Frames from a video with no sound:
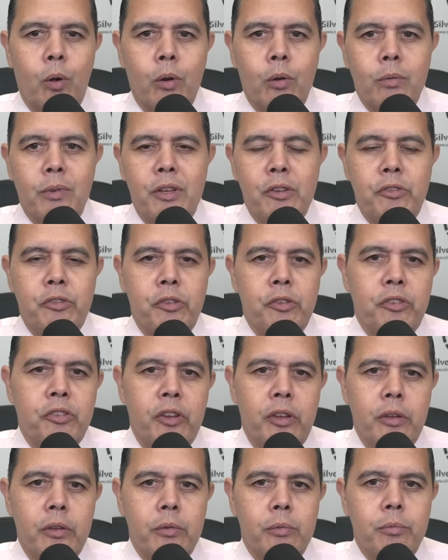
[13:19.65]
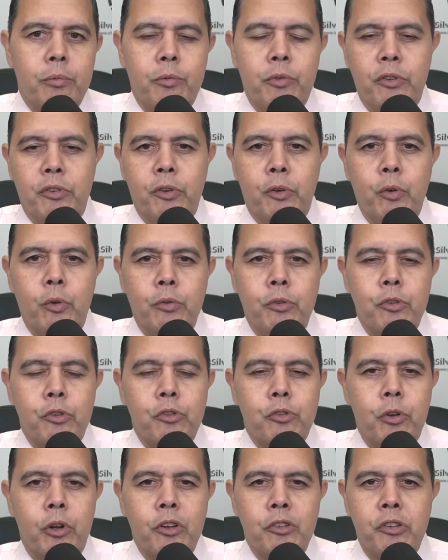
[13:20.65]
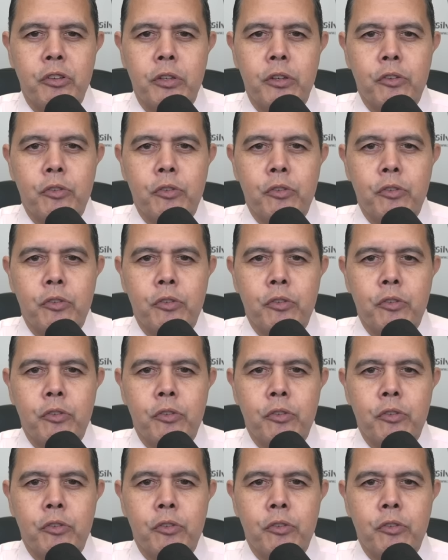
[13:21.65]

or let's just say physical destruction.